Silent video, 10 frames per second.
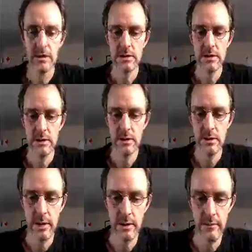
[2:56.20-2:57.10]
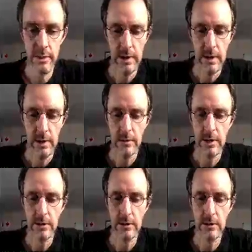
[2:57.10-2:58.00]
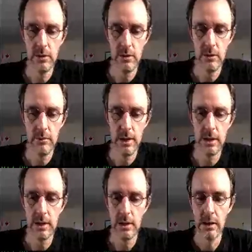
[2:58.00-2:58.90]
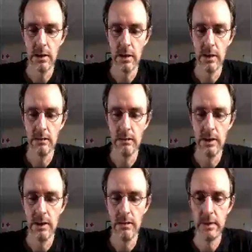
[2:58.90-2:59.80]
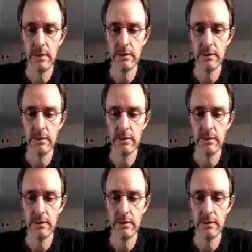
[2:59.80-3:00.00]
So I'm going to do make db